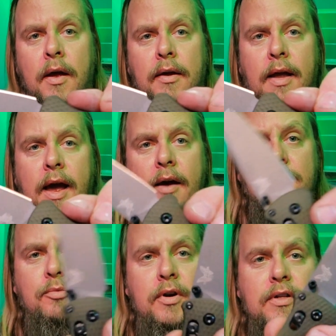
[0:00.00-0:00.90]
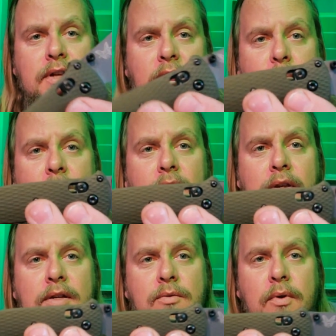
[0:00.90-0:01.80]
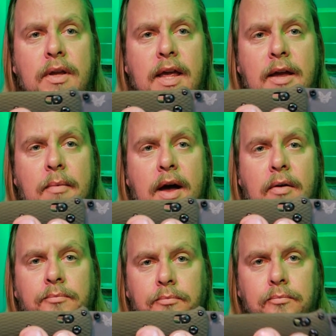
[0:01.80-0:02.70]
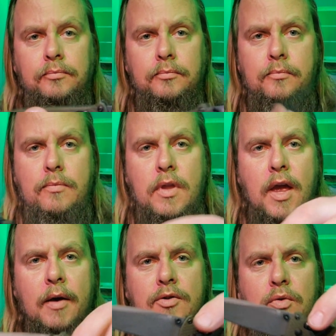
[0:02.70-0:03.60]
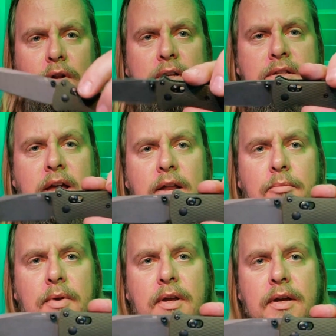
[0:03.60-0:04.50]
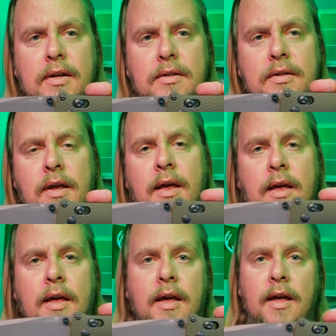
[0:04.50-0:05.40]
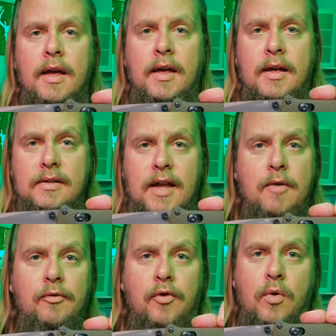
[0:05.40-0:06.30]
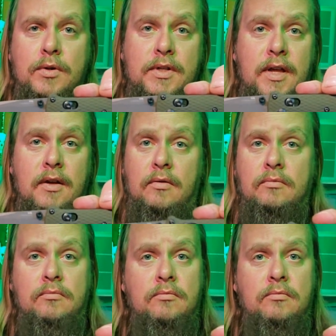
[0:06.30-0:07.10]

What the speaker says: Yeah, I was pretty excited about this when it came out. I was really excited because it's M4 steel.